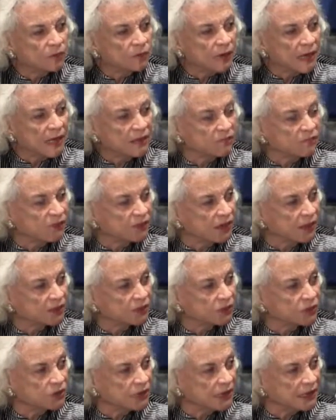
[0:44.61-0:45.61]

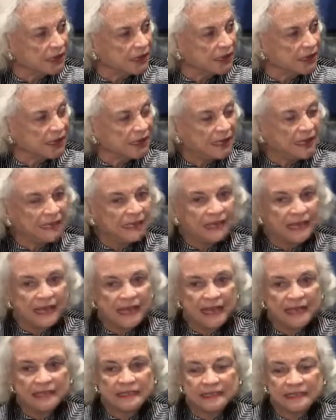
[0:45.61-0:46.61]
grandfather Day in
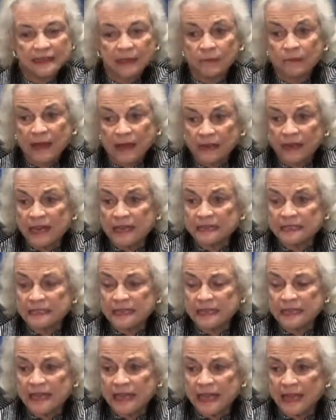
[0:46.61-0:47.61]
about
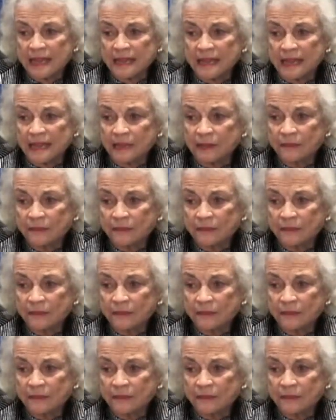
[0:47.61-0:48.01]
1880.